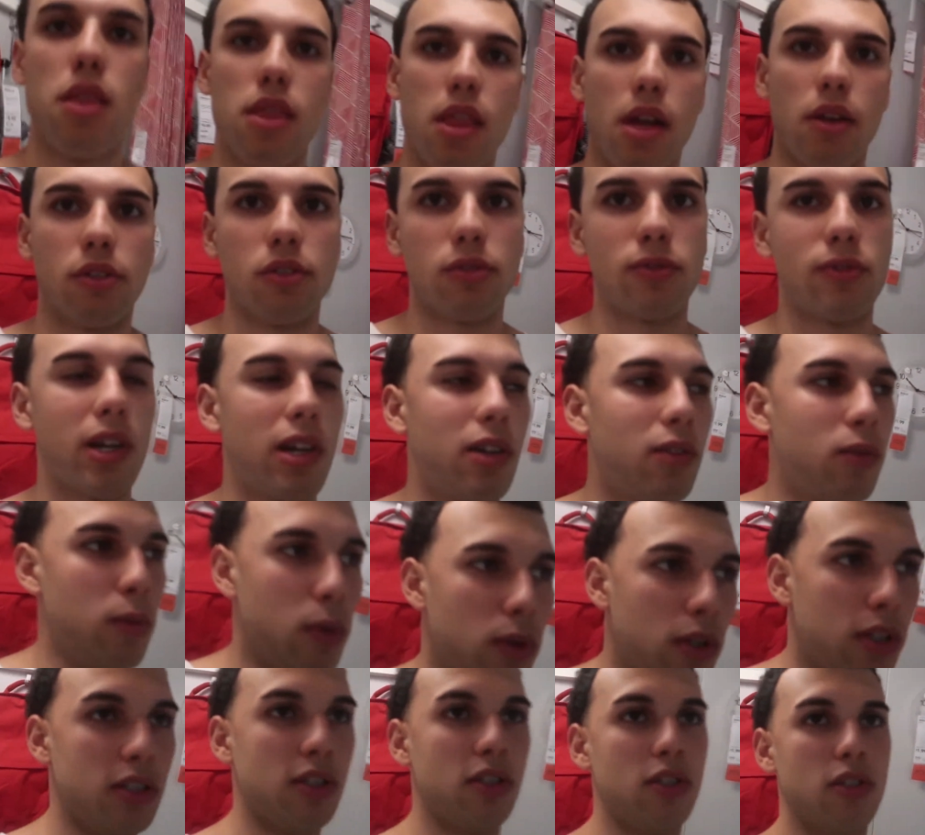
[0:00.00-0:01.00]
That was round
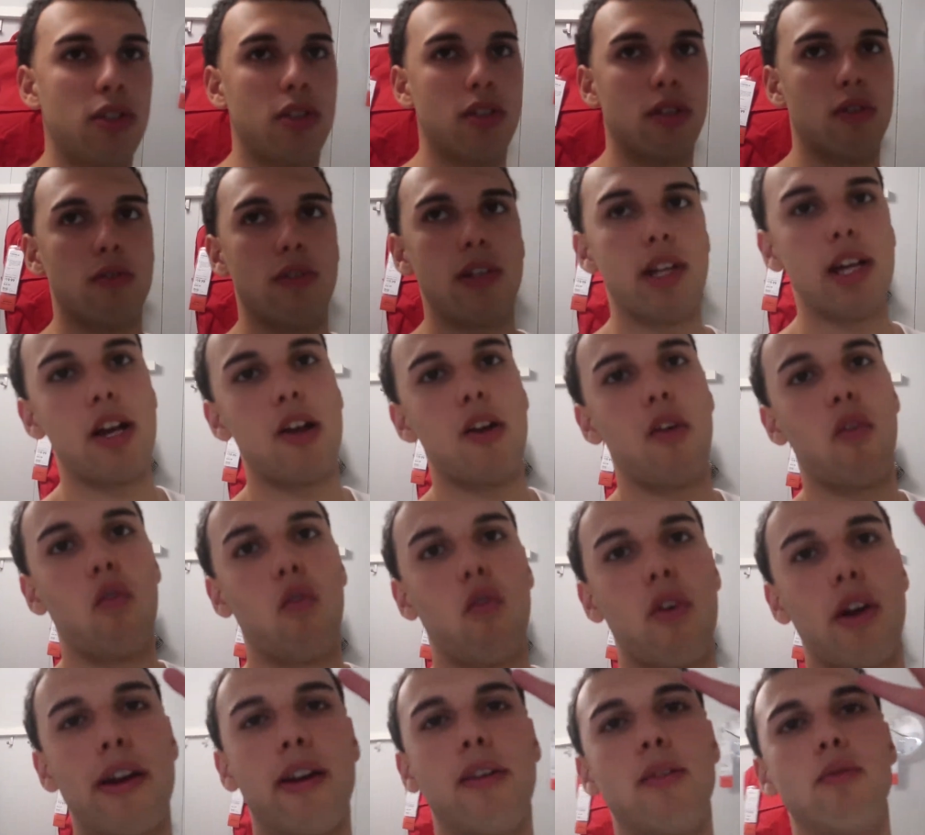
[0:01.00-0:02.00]
one, so now
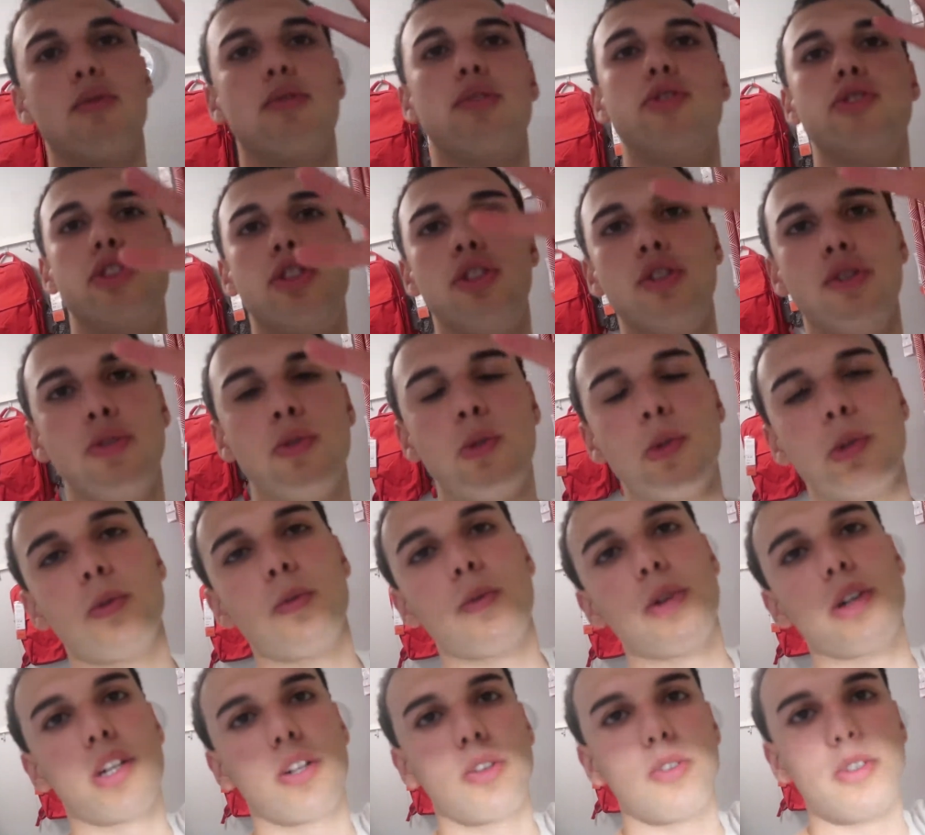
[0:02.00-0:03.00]
round two,
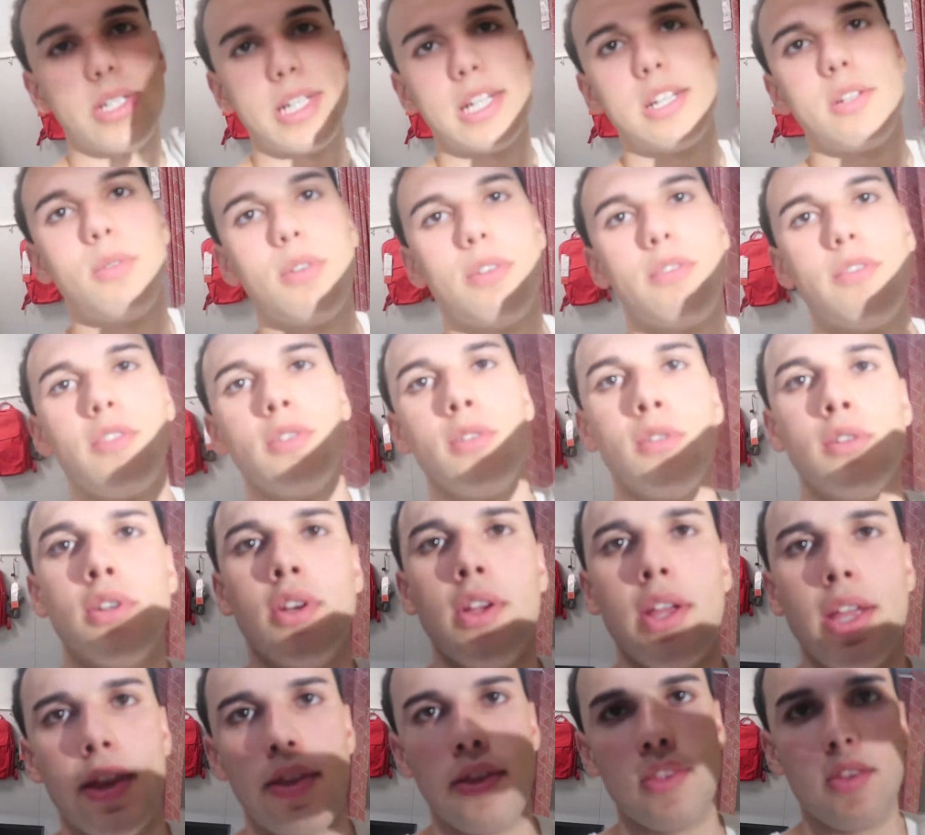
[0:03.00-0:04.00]
we're gonna go down the
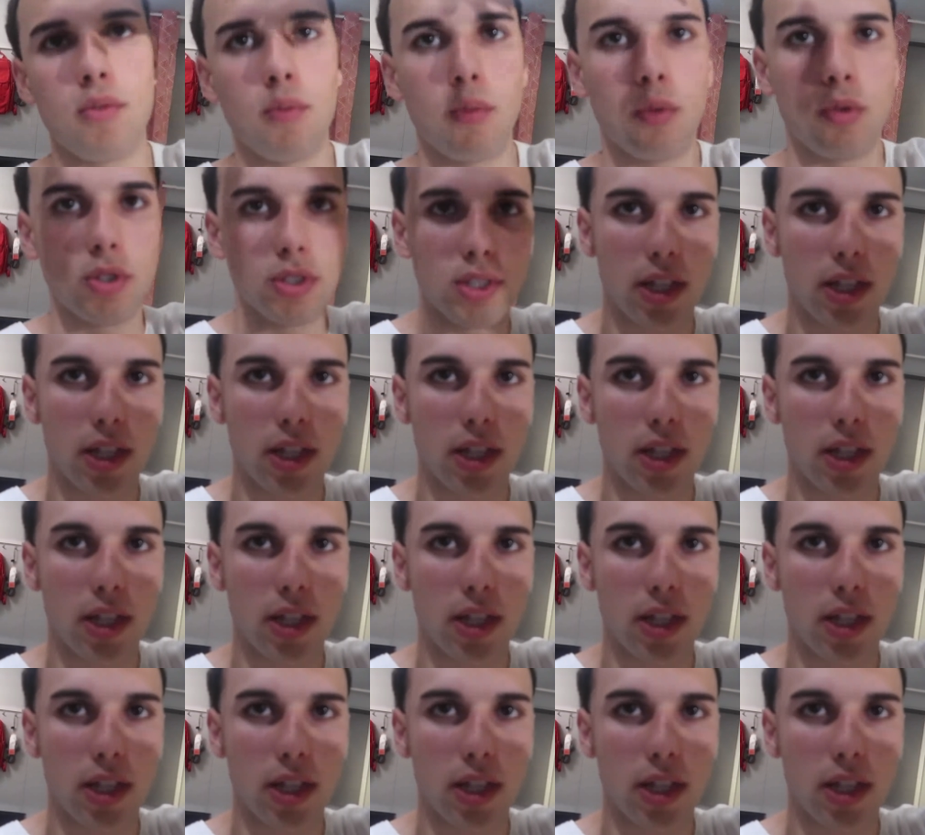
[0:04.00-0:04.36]
floor and then we'll